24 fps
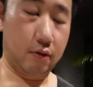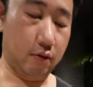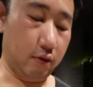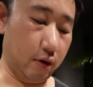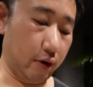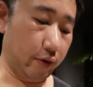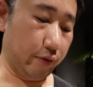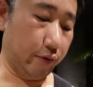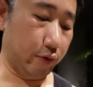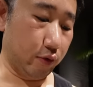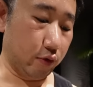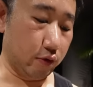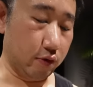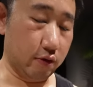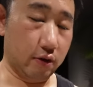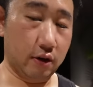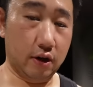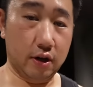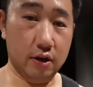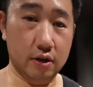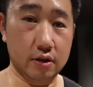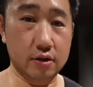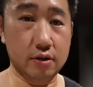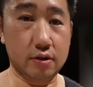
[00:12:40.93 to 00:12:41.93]
Right from
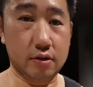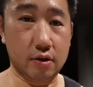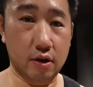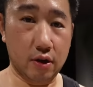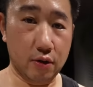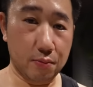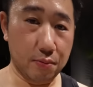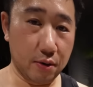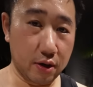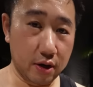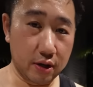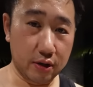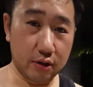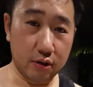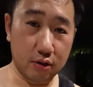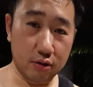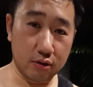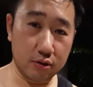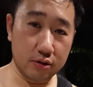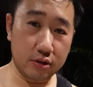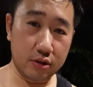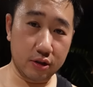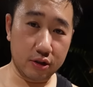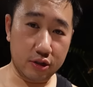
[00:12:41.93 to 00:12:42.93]
Johanna. So everybody
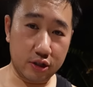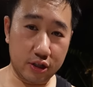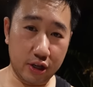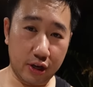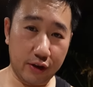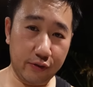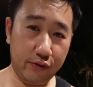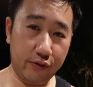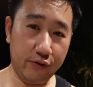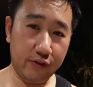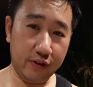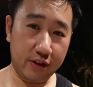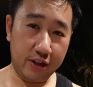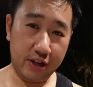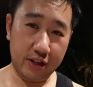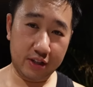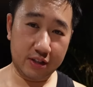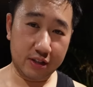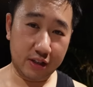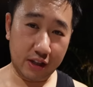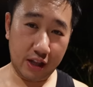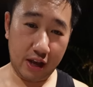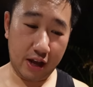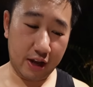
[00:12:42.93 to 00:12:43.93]
knows the chef
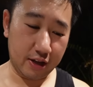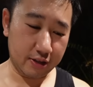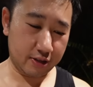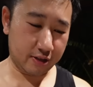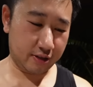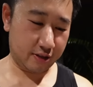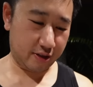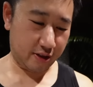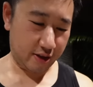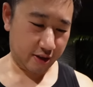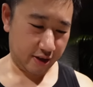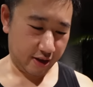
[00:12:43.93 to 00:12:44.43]
eats last.